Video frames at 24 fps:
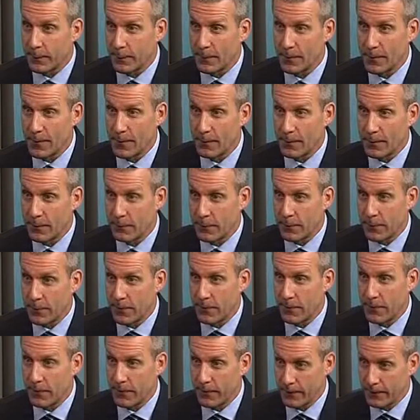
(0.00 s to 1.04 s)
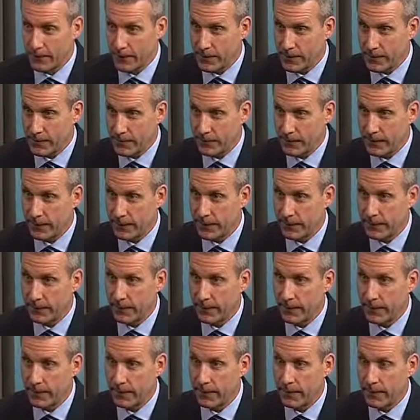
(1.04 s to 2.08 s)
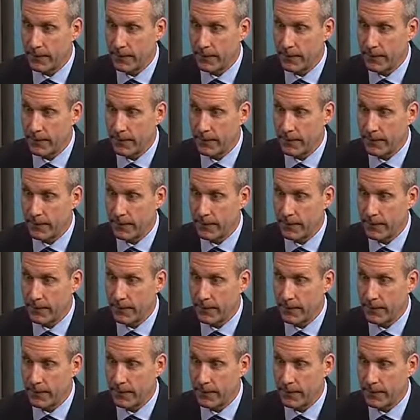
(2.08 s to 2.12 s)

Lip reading: probably going to be pretty darn essential, because